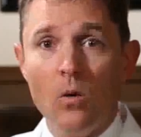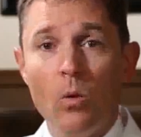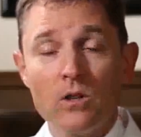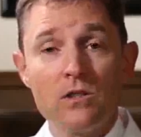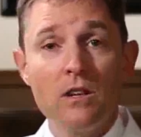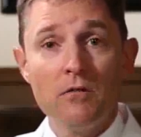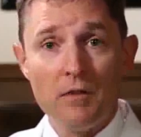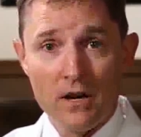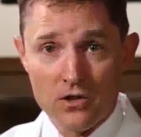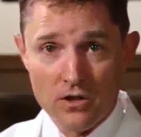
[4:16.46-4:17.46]
Once the
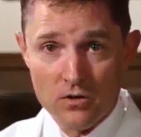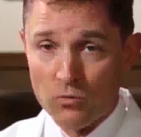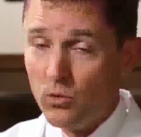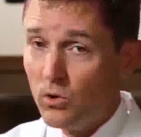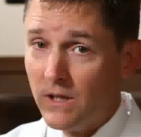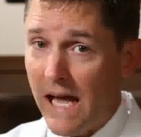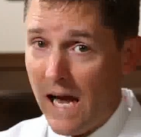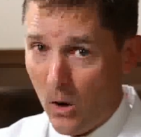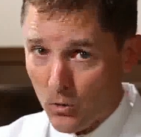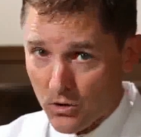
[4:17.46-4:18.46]
infection is ruled
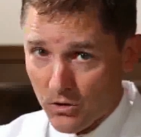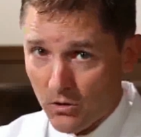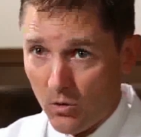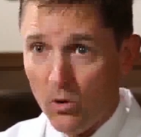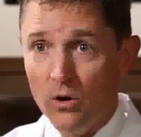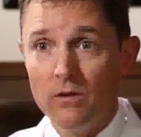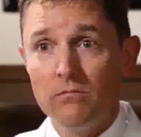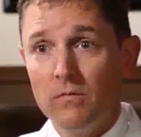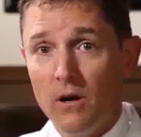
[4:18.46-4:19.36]
out or,